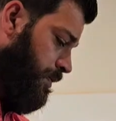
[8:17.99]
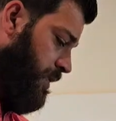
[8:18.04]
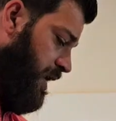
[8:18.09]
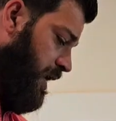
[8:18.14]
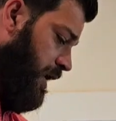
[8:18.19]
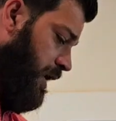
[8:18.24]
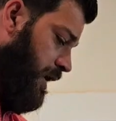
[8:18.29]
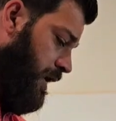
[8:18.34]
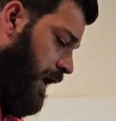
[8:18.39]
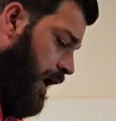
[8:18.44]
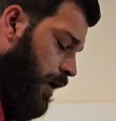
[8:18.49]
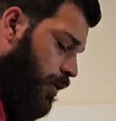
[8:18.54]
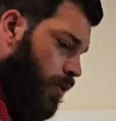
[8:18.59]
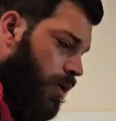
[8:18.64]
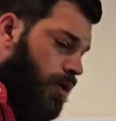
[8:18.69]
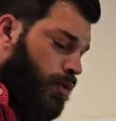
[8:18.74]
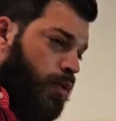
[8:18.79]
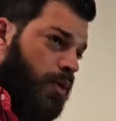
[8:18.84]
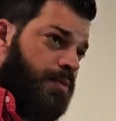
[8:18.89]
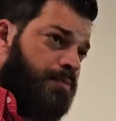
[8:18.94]
and I
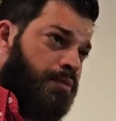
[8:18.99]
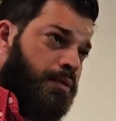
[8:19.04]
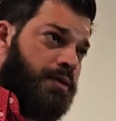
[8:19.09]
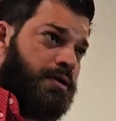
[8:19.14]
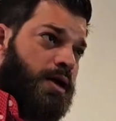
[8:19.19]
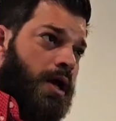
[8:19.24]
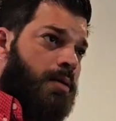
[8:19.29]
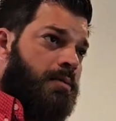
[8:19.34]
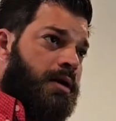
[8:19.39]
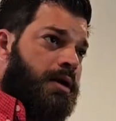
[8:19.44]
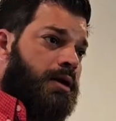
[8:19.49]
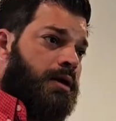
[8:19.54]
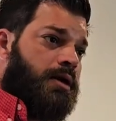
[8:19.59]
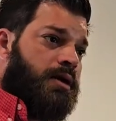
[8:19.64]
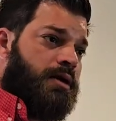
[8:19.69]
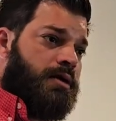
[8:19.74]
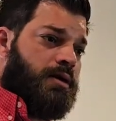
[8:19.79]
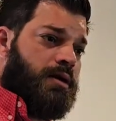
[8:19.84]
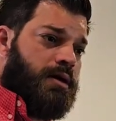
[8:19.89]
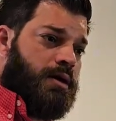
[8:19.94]
work with
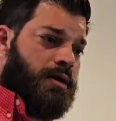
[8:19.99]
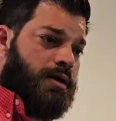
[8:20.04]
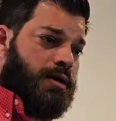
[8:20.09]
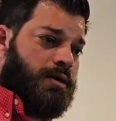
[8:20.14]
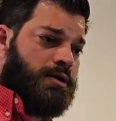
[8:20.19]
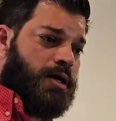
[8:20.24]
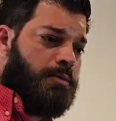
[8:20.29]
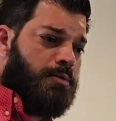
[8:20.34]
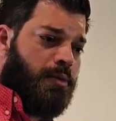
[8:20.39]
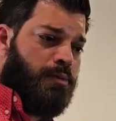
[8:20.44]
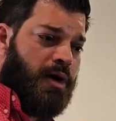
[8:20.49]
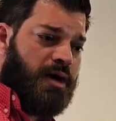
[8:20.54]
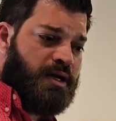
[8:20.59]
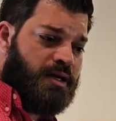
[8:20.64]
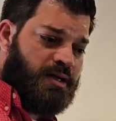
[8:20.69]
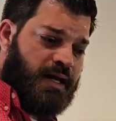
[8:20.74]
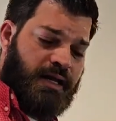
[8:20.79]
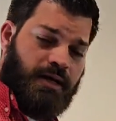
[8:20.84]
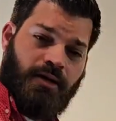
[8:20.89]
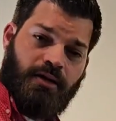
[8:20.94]
predominantly double braided
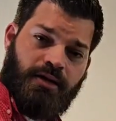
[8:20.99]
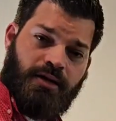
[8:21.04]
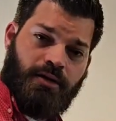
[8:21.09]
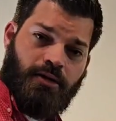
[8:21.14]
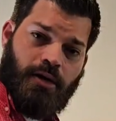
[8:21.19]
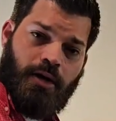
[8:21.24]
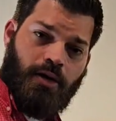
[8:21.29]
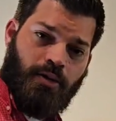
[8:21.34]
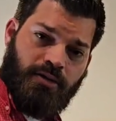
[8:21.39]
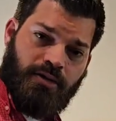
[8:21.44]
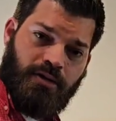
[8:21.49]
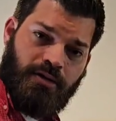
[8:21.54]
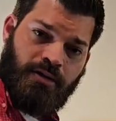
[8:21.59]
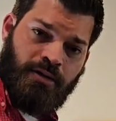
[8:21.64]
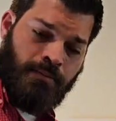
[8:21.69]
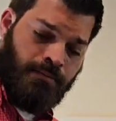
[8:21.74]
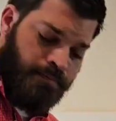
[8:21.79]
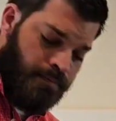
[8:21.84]
stainless steel hoses,